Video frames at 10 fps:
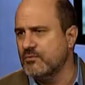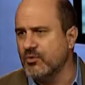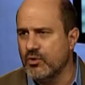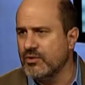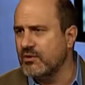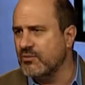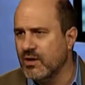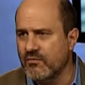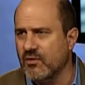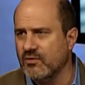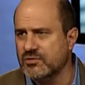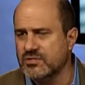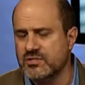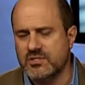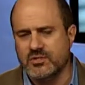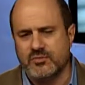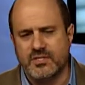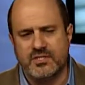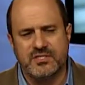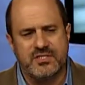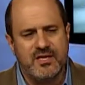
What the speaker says: grown here, we have all the ingredients.